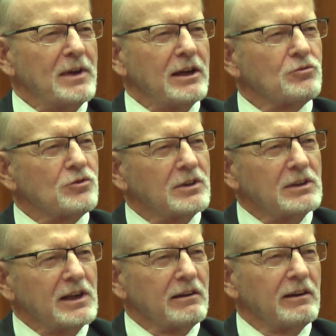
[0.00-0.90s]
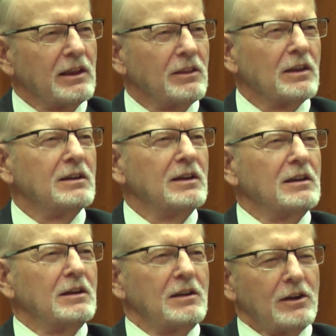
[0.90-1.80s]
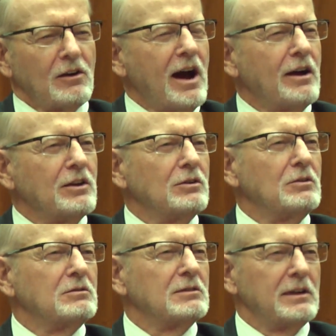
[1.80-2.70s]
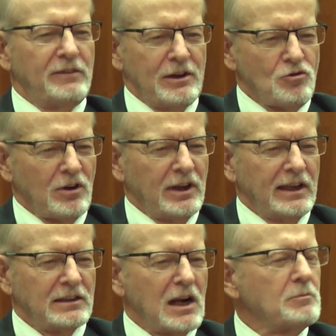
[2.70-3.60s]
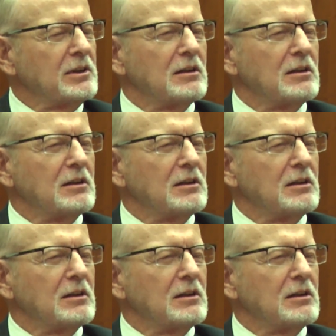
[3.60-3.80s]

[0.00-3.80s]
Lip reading: be interested in hearing how you eventually ended up at